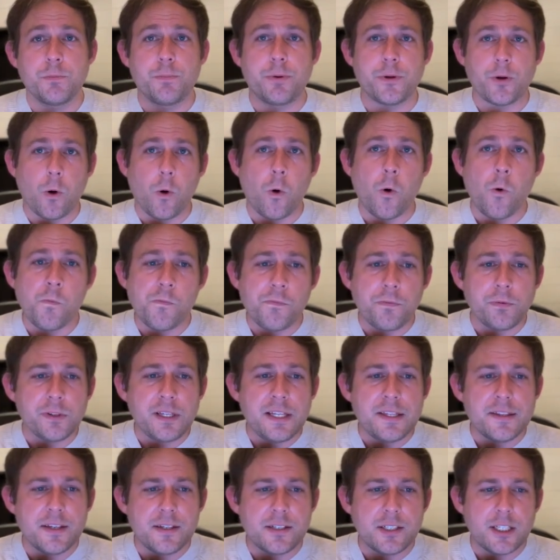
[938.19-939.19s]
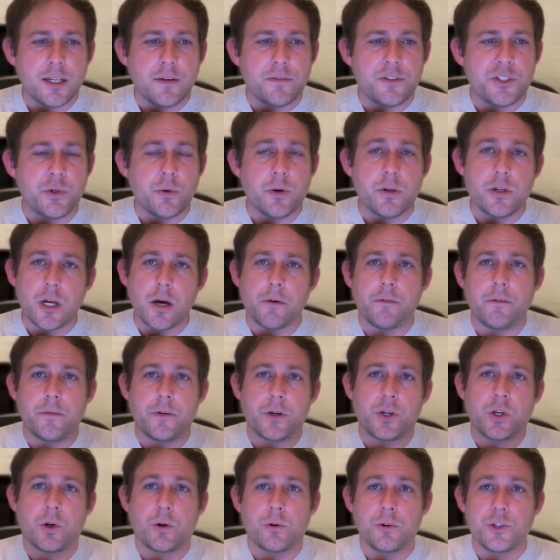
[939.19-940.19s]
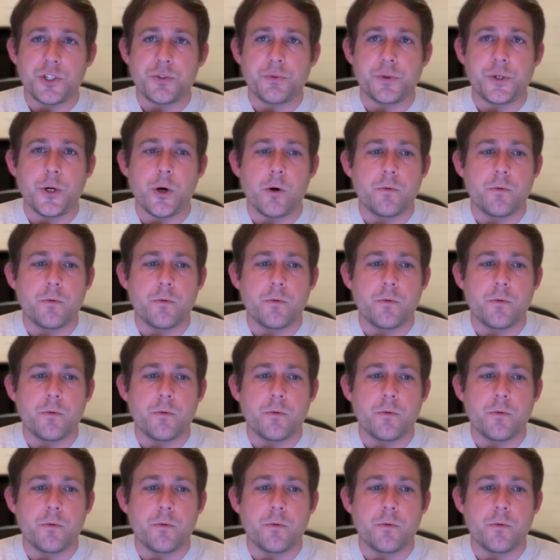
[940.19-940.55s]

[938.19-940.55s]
but hopefully this gives you enough of a cursory